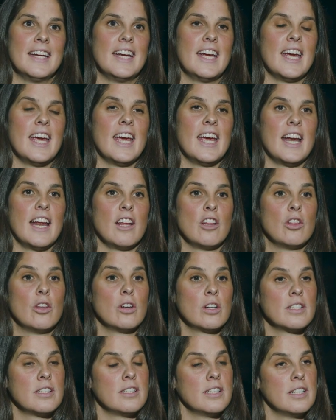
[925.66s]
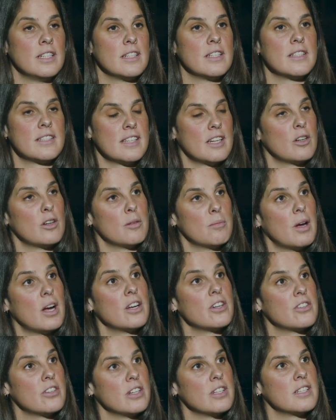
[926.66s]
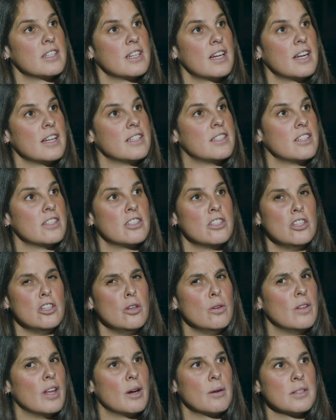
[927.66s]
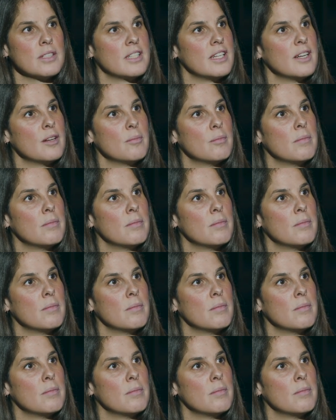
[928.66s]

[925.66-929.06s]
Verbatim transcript: yeah. And I looked into the center of the monstrance, and I just knew that was him.